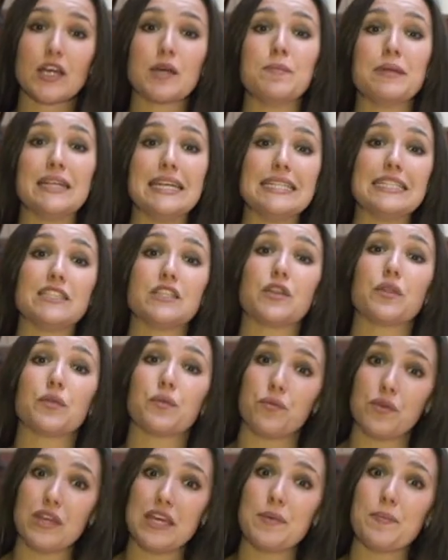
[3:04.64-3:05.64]
completed the
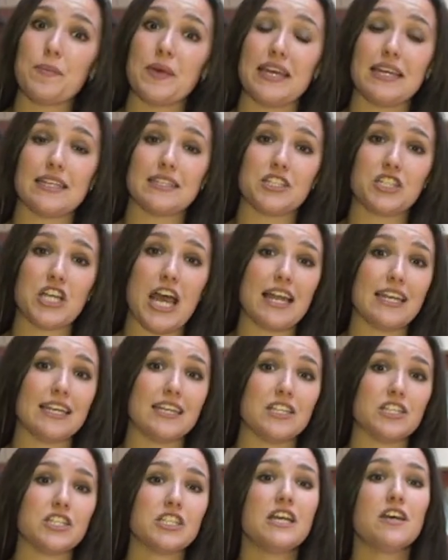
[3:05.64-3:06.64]
Three Peaks
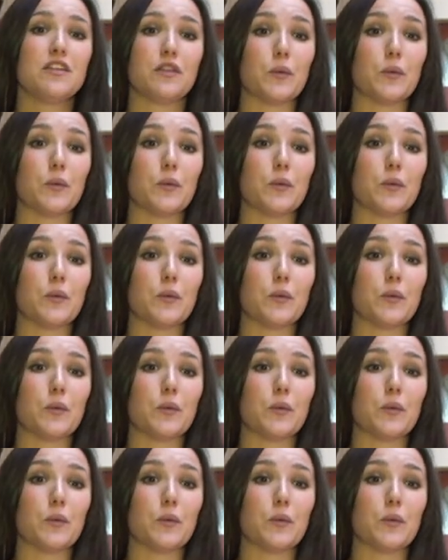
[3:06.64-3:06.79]
Challenge